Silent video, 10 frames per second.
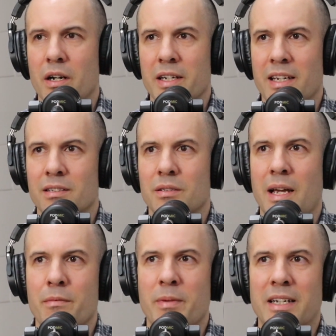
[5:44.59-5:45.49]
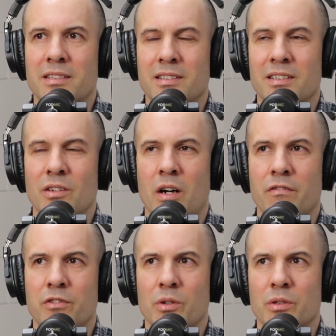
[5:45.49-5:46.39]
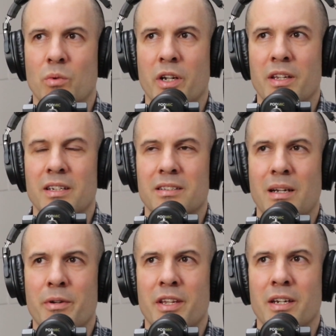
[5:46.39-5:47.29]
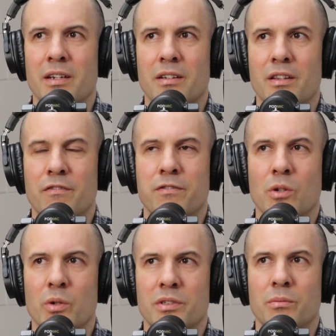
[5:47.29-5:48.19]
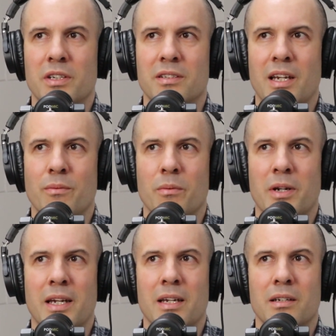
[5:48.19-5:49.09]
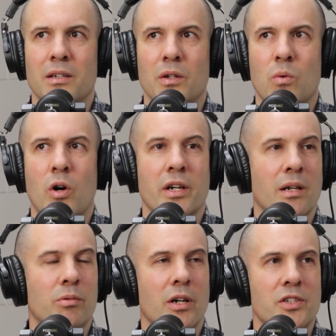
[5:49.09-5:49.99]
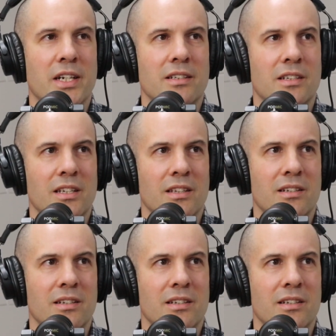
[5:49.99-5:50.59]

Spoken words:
guess coming back to design flaws, what are some of the flaws that we see when we're quoting a project in the